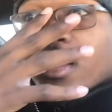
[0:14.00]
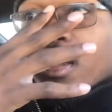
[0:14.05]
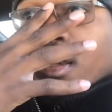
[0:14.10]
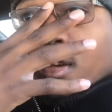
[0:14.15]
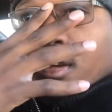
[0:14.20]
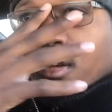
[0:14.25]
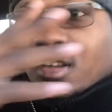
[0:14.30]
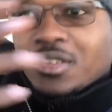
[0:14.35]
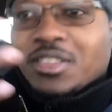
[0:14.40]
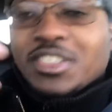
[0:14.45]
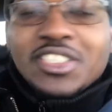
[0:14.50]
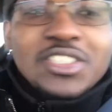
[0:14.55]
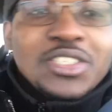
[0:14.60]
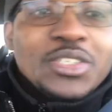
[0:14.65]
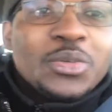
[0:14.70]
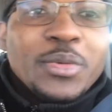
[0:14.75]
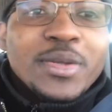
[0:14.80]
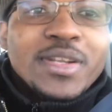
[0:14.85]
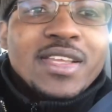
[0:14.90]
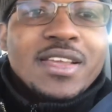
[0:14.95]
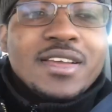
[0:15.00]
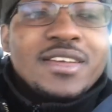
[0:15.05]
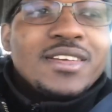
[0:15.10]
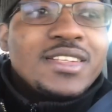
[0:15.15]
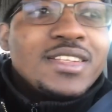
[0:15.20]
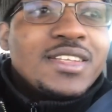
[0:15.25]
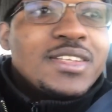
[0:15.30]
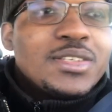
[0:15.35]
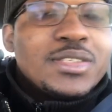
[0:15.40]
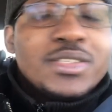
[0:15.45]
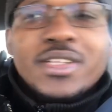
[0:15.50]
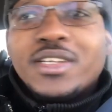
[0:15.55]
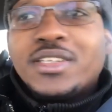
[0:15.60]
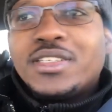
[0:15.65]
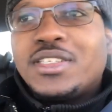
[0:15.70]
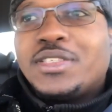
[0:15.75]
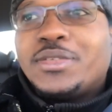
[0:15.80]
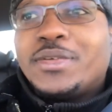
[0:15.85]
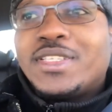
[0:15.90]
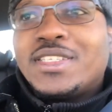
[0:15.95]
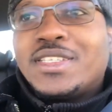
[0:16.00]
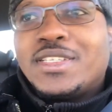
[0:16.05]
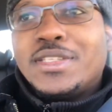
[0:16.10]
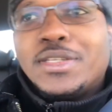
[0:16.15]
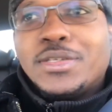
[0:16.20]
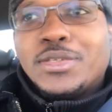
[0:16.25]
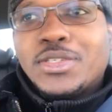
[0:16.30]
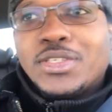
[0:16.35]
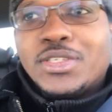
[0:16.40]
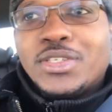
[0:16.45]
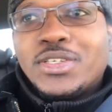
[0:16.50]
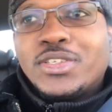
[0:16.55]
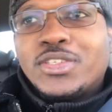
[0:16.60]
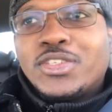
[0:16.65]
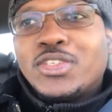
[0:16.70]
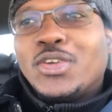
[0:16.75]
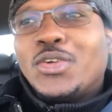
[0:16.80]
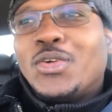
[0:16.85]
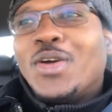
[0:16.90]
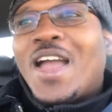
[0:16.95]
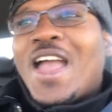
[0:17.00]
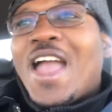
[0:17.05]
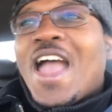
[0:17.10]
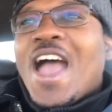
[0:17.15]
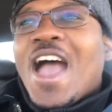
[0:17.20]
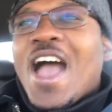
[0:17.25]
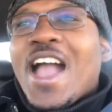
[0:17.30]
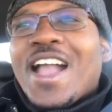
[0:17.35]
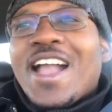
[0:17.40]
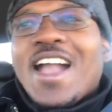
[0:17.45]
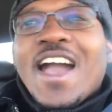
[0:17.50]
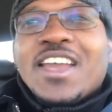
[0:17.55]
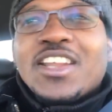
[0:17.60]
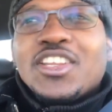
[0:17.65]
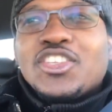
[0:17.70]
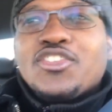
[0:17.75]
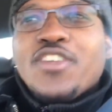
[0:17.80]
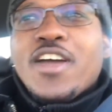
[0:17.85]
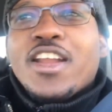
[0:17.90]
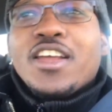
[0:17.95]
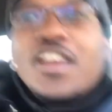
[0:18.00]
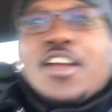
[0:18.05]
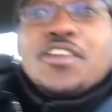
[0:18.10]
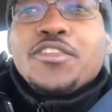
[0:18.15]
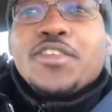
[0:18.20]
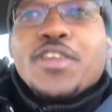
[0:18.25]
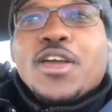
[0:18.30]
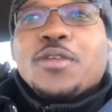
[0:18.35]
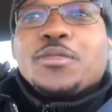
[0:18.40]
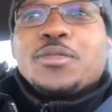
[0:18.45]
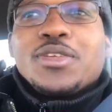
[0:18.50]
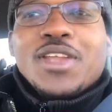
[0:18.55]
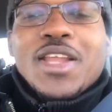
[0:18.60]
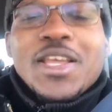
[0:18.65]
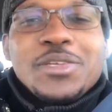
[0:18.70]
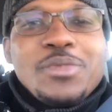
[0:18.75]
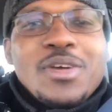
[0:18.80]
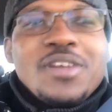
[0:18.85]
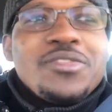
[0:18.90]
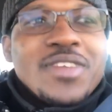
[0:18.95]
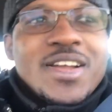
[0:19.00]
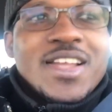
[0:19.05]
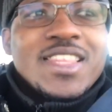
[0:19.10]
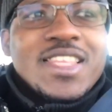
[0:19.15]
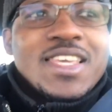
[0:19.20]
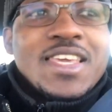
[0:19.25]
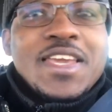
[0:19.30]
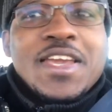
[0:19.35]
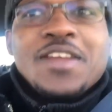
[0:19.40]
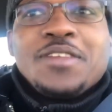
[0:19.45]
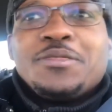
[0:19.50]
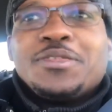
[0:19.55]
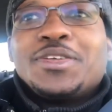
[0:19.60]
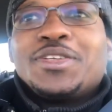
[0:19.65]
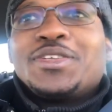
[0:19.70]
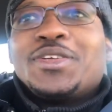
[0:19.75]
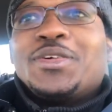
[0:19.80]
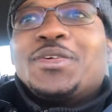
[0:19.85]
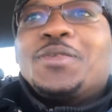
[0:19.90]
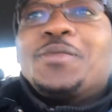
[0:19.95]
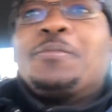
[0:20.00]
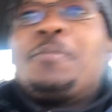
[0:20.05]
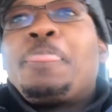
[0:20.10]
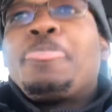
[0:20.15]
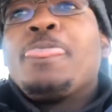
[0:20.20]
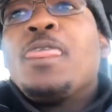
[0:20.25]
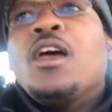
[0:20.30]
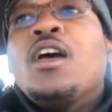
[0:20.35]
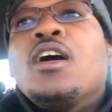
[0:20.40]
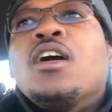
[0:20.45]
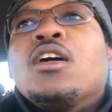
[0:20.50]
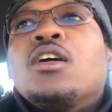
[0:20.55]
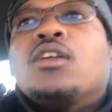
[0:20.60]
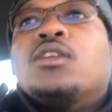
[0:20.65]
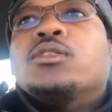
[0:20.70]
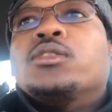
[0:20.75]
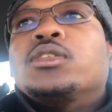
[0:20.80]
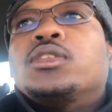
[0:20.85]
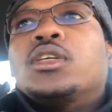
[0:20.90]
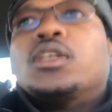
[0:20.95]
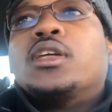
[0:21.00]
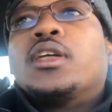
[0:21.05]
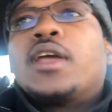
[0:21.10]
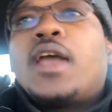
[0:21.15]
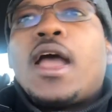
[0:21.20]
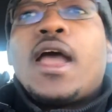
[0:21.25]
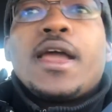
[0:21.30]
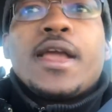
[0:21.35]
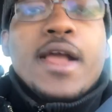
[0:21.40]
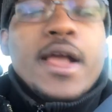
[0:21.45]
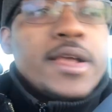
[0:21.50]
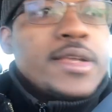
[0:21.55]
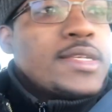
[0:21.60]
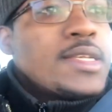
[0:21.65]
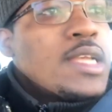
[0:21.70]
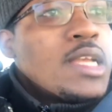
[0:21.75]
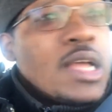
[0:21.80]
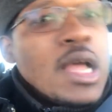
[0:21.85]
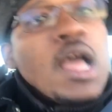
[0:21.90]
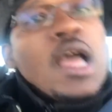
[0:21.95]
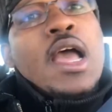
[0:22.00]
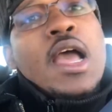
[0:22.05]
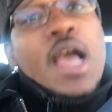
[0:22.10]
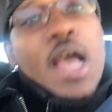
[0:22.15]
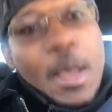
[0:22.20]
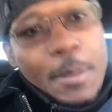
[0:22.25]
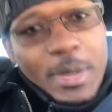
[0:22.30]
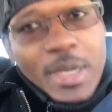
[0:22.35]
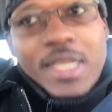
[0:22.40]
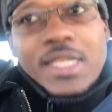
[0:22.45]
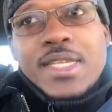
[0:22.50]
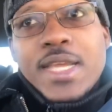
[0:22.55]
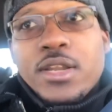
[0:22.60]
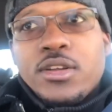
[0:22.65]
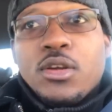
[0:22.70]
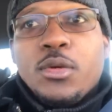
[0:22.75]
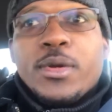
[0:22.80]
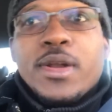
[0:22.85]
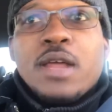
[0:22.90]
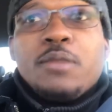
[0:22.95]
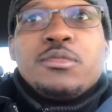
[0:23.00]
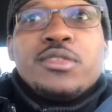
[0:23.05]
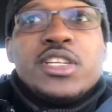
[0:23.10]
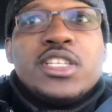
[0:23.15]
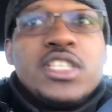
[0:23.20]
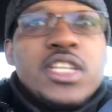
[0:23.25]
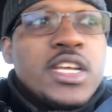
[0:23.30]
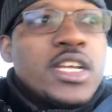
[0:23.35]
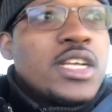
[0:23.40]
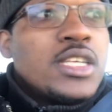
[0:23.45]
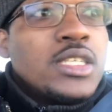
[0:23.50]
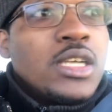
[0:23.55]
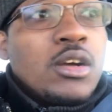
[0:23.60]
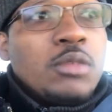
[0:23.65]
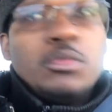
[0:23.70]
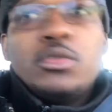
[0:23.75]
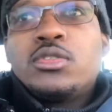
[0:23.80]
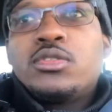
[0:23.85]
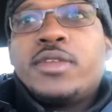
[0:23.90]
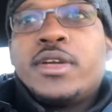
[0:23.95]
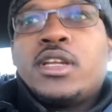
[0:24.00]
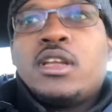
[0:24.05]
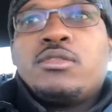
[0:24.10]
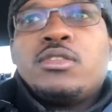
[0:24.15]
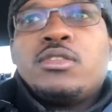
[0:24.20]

and uh, she just went to get her nails done she went to the nail salon so i gotta try to hurry up so that's why i forgot the camera so oh shit all right guys i'm gonna let y'all know when i'm reaching. because i almost ran